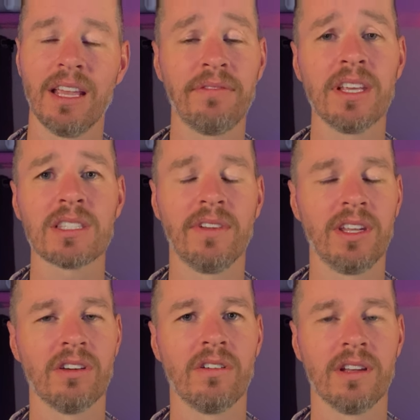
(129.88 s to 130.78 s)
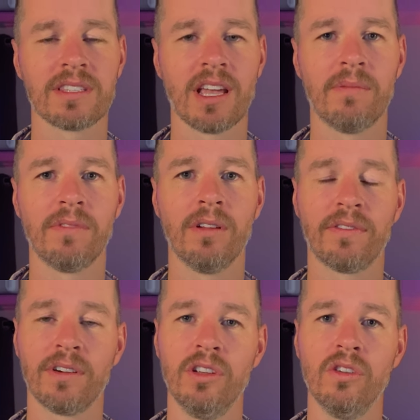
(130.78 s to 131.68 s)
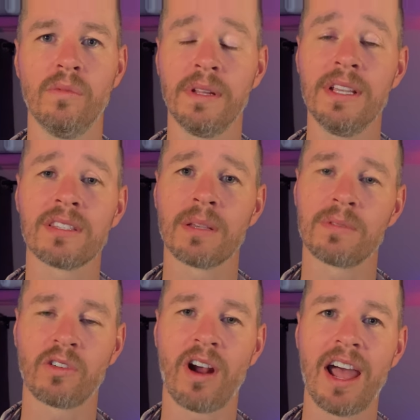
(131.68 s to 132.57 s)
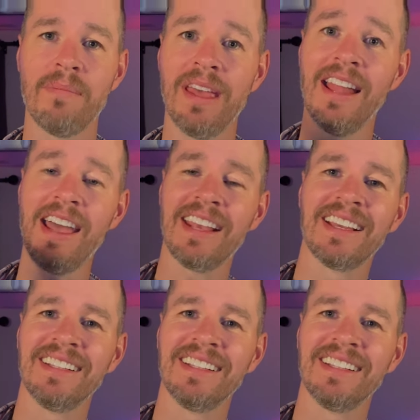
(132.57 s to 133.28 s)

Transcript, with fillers: If this video is helpful for you, please subscribe and like.